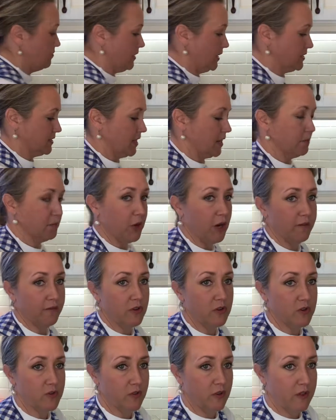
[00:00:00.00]
that's not a
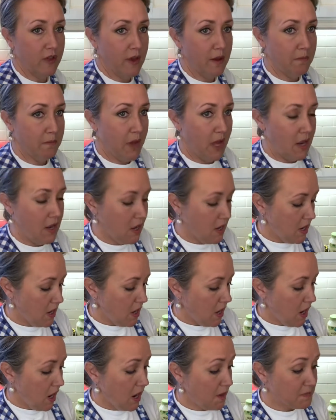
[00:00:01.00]
preference for them, but
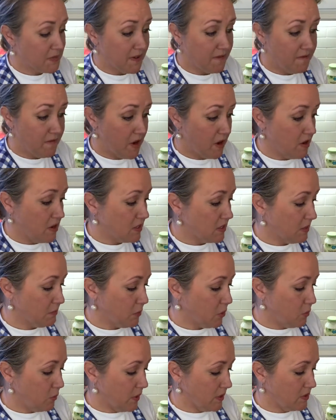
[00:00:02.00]
um, it's a very
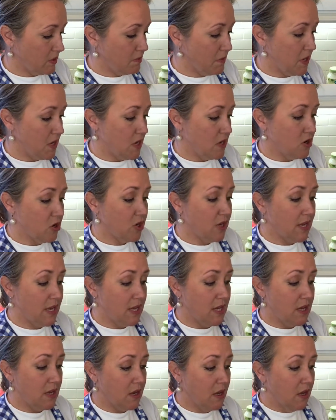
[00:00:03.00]
simple recipe. You're
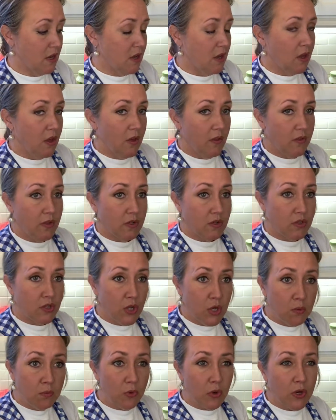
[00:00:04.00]
getting the
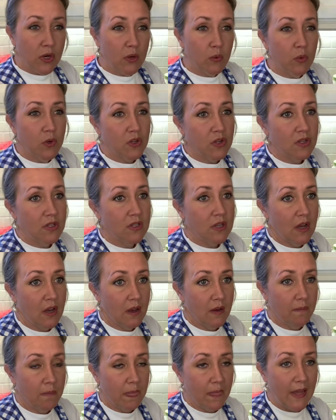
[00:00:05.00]
turmeric, which is
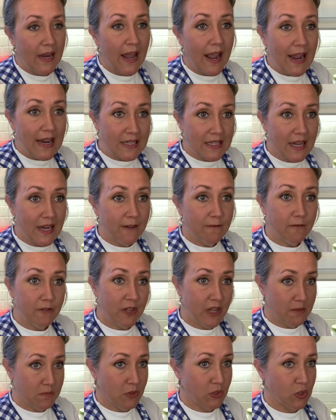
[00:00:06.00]
a, an
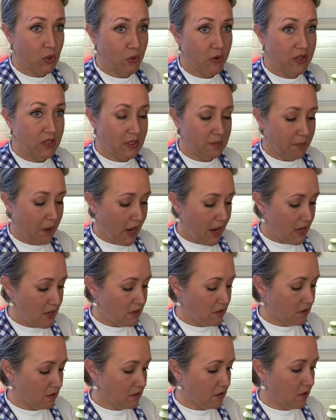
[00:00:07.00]
anti-inflammatory
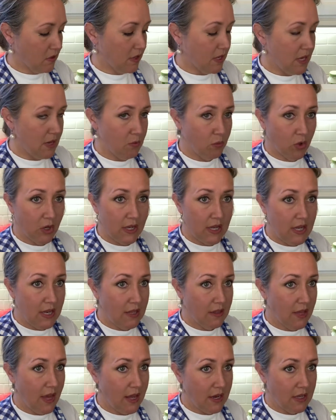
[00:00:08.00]
spice. So again, we're
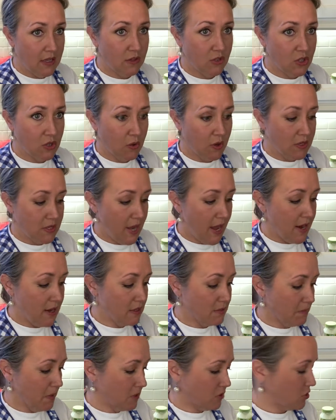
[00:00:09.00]
getting that into our diet
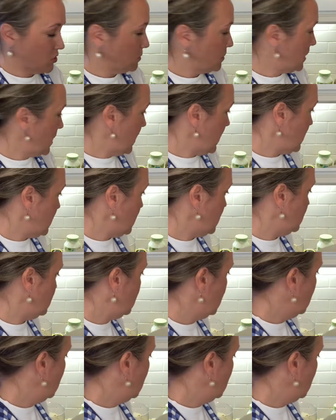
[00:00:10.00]
as much as we can.